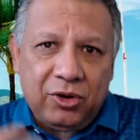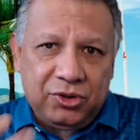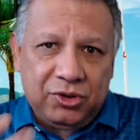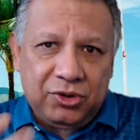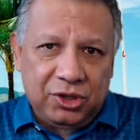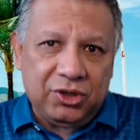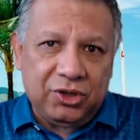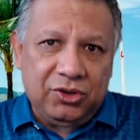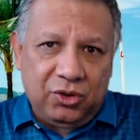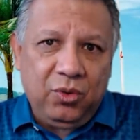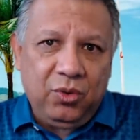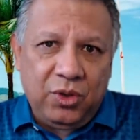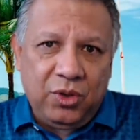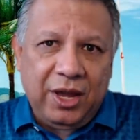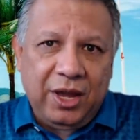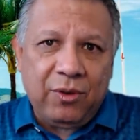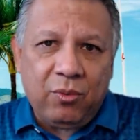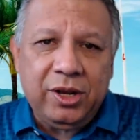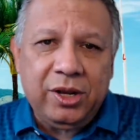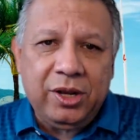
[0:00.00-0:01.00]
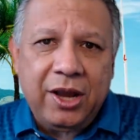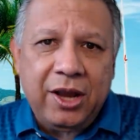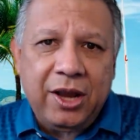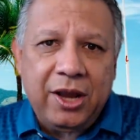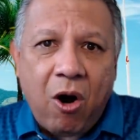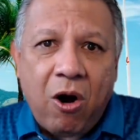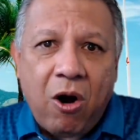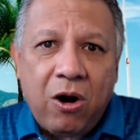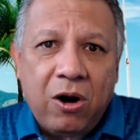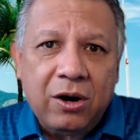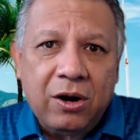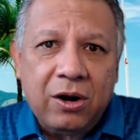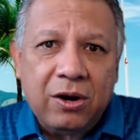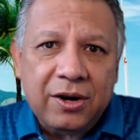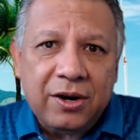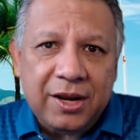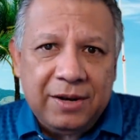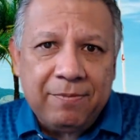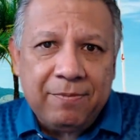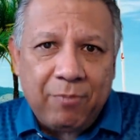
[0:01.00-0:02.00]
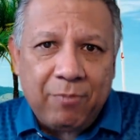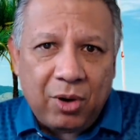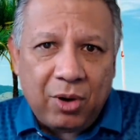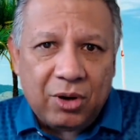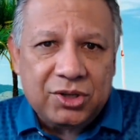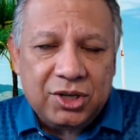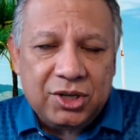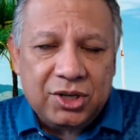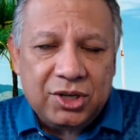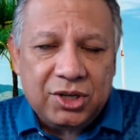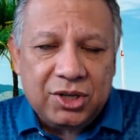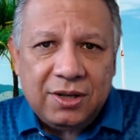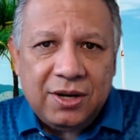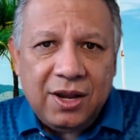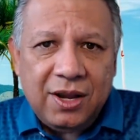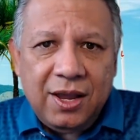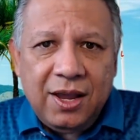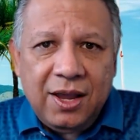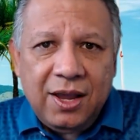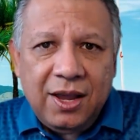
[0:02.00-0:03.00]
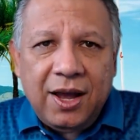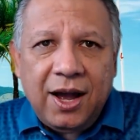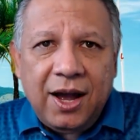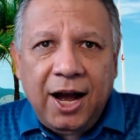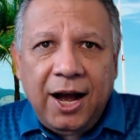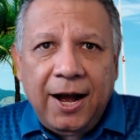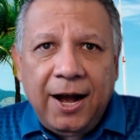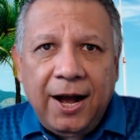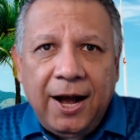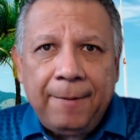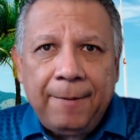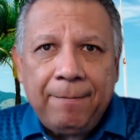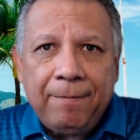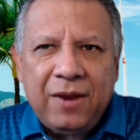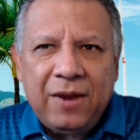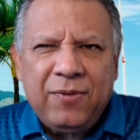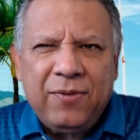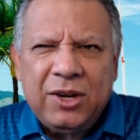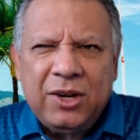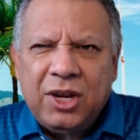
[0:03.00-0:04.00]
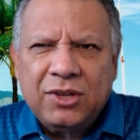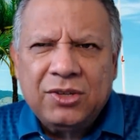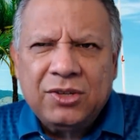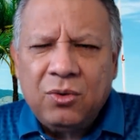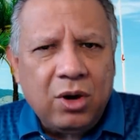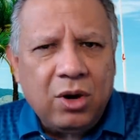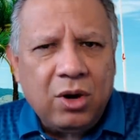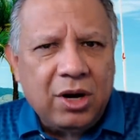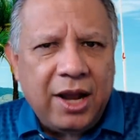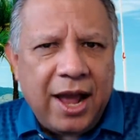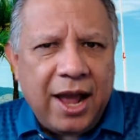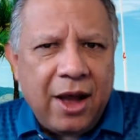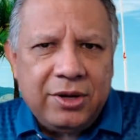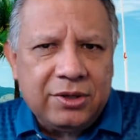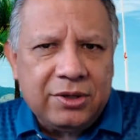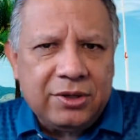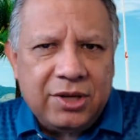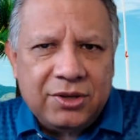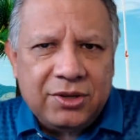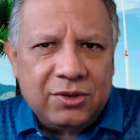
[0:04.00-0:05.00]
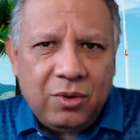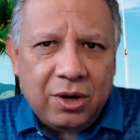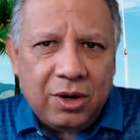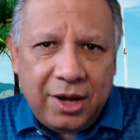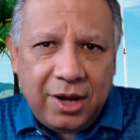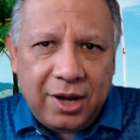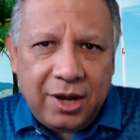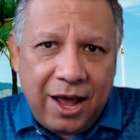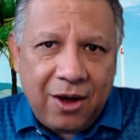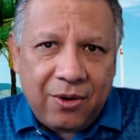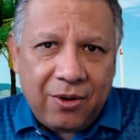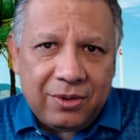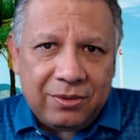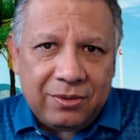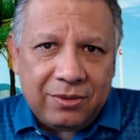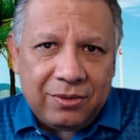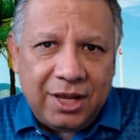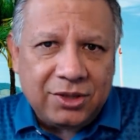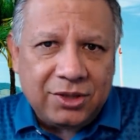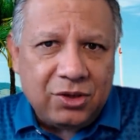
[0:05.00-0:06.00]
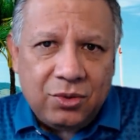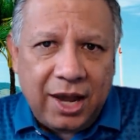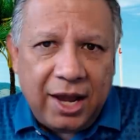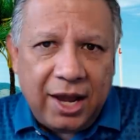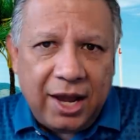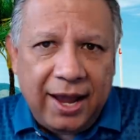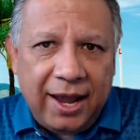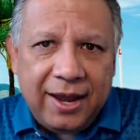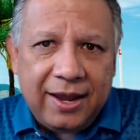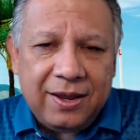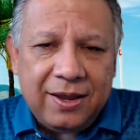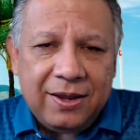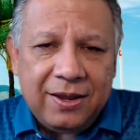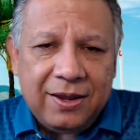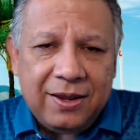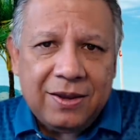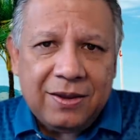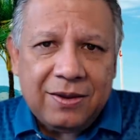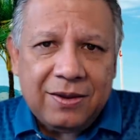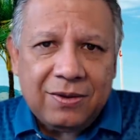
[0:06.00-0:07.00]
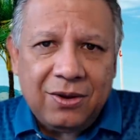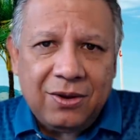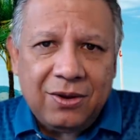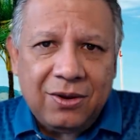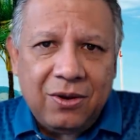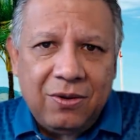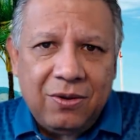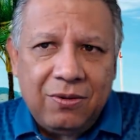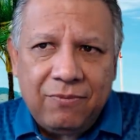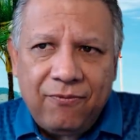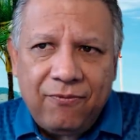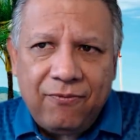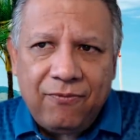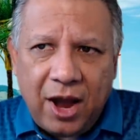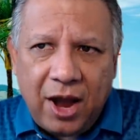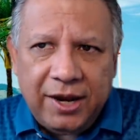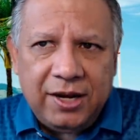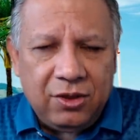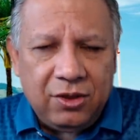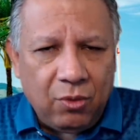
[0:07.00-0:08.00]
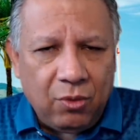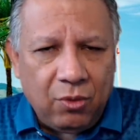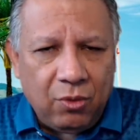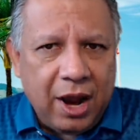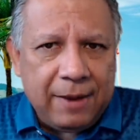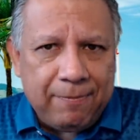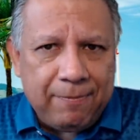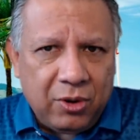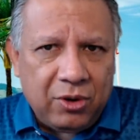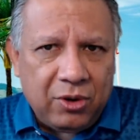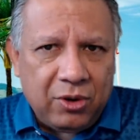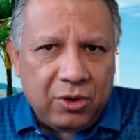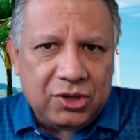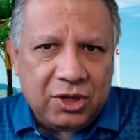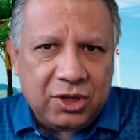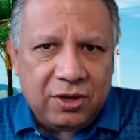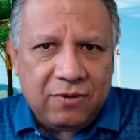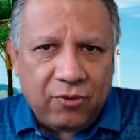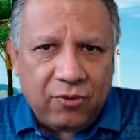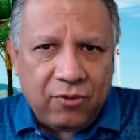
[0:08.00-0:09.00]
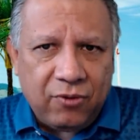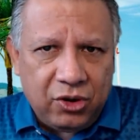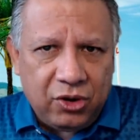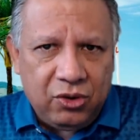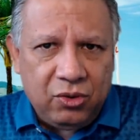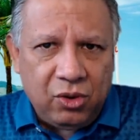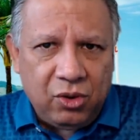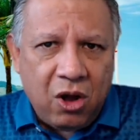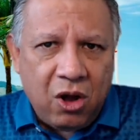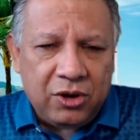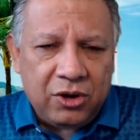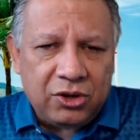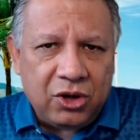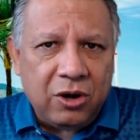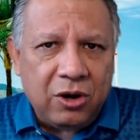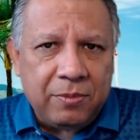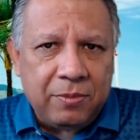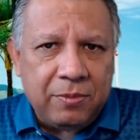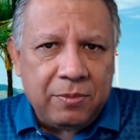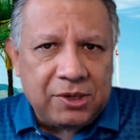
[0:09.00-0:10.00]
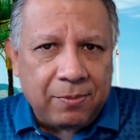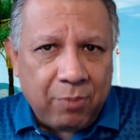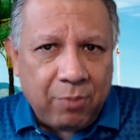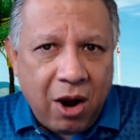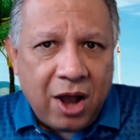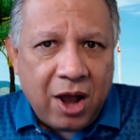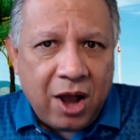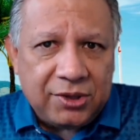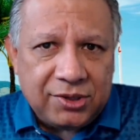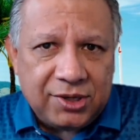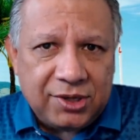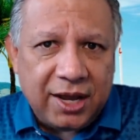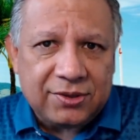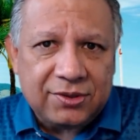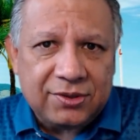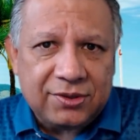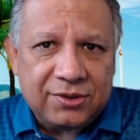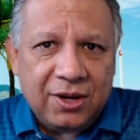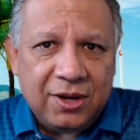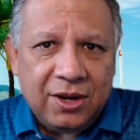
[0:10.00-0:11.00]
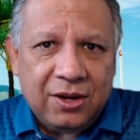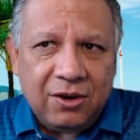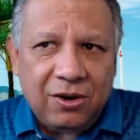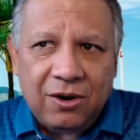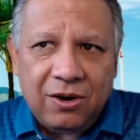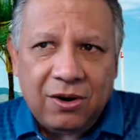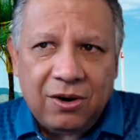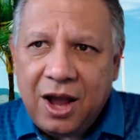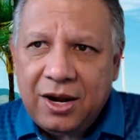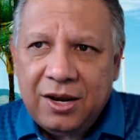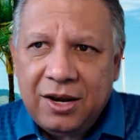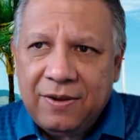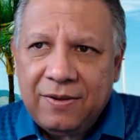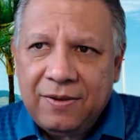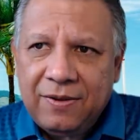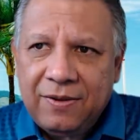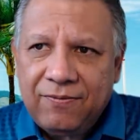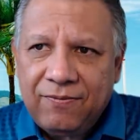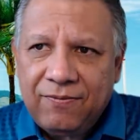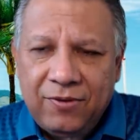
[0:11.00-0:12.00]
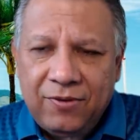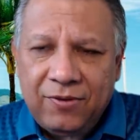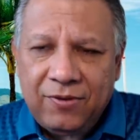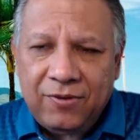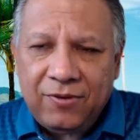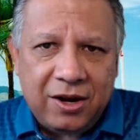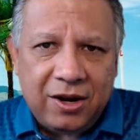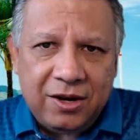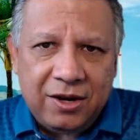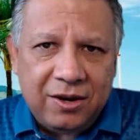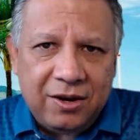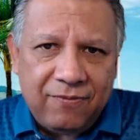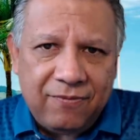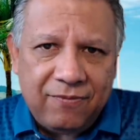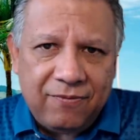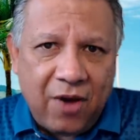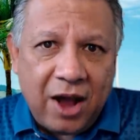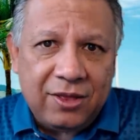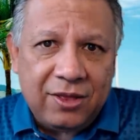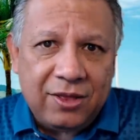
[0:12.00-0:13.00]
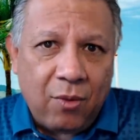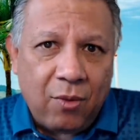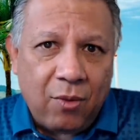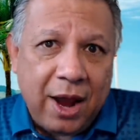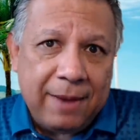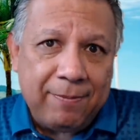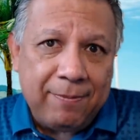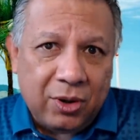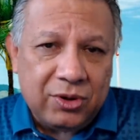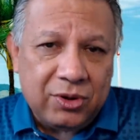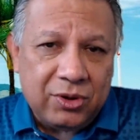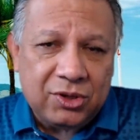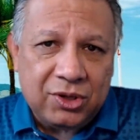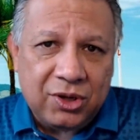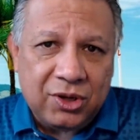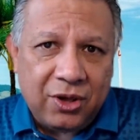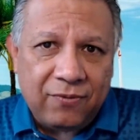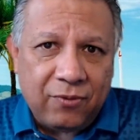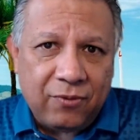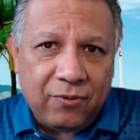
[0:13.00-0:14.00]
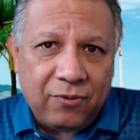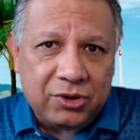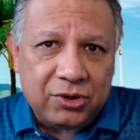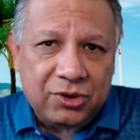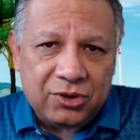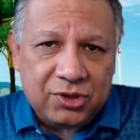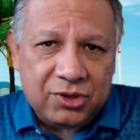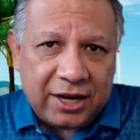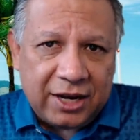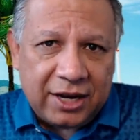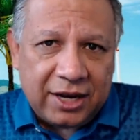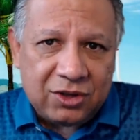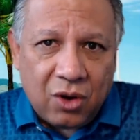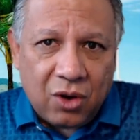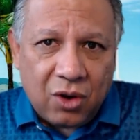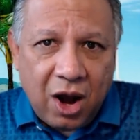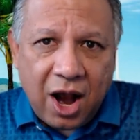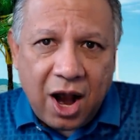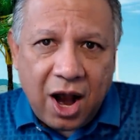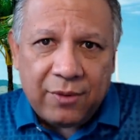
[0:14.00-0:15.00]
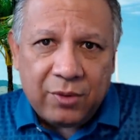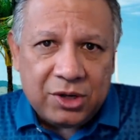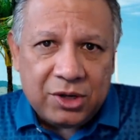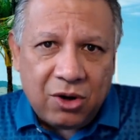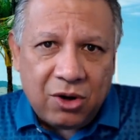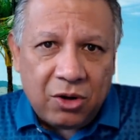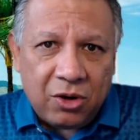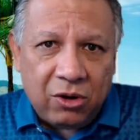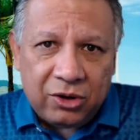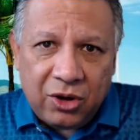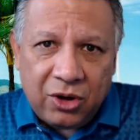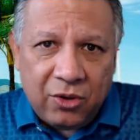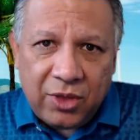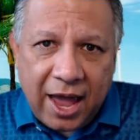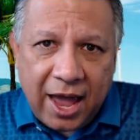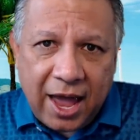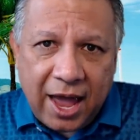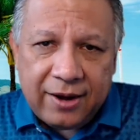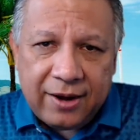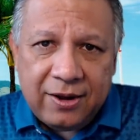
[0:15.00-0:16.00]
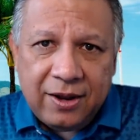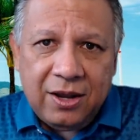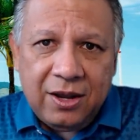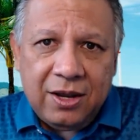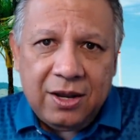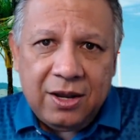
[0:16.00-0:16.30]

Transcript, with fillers: versus who they really are in person. Um, and if it doesn't work out, it doesn't work out. That's okay. You know, finding the right person for you long term is a process. You're not gonna you're not gonna find the right person on the first or second try. We should all know that.